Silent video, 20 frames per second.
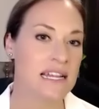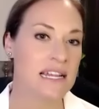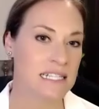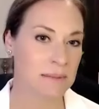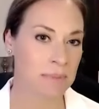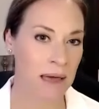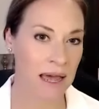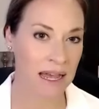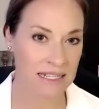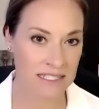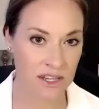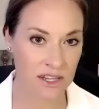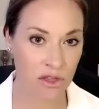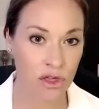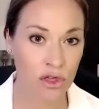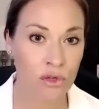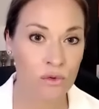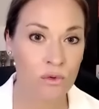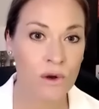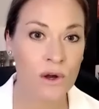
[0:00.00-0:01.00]
to pass
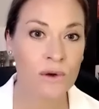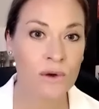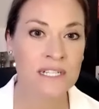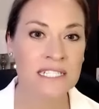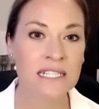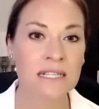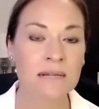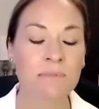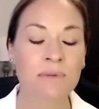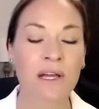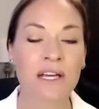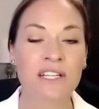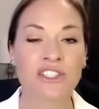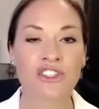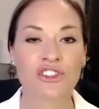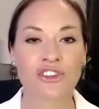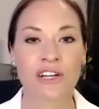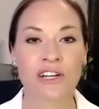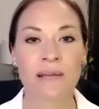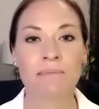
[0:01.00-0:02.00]
through into the
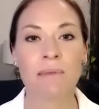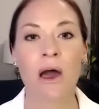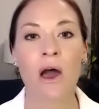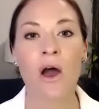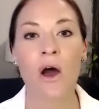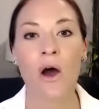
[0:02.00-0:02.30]
bloodstream,